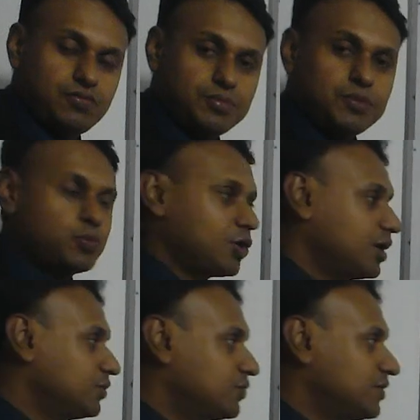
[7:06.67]
from the
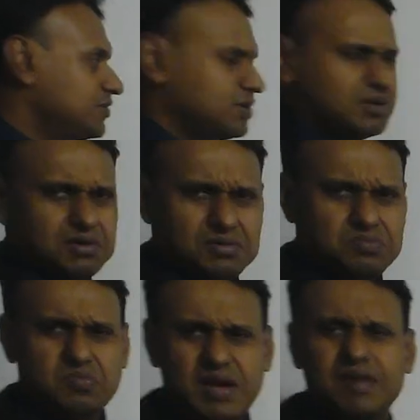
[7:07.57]
point where we
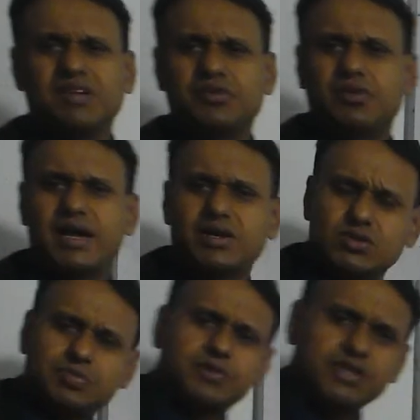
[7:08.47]
heavily relied on
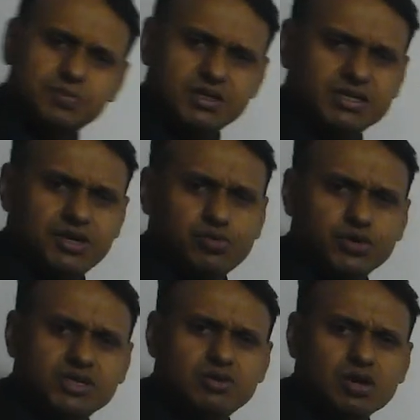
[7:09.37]
the print media,
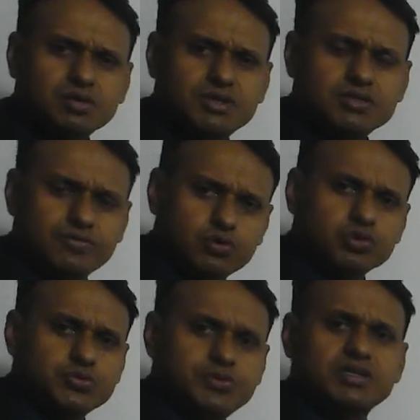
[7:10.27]
written documents. Of
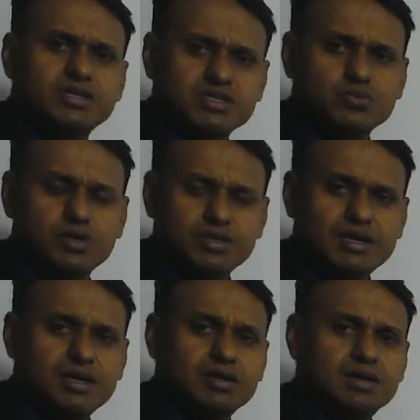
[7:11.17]
course, printers were
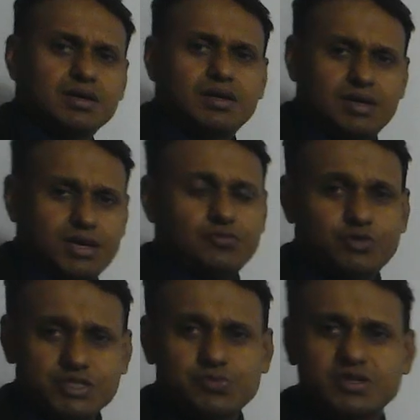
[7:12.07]
there, and
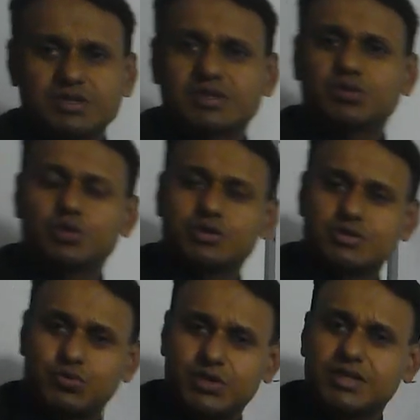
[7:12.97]
first printer
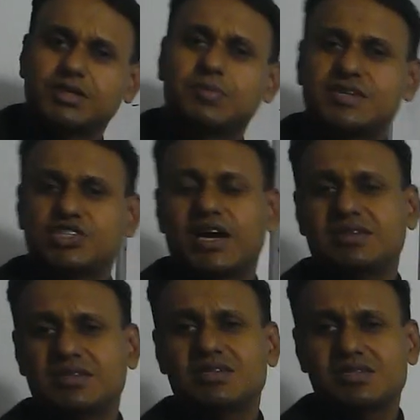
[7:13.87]
was created by
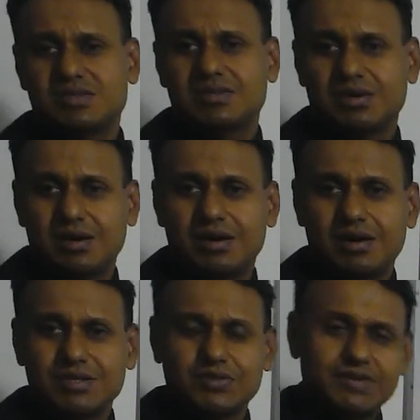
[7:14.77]
Chinese
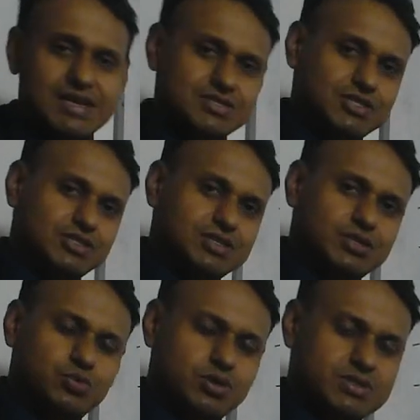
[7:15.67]
civilization.
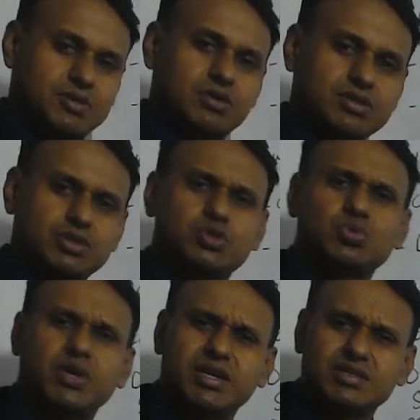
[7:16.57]
It was about in
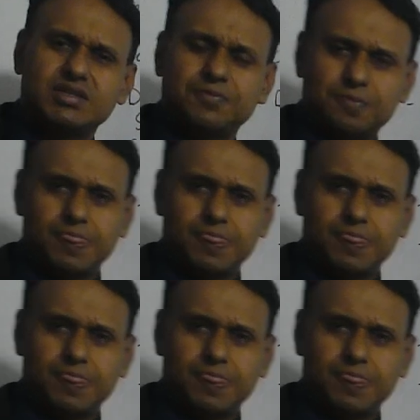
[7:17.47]
2 AD,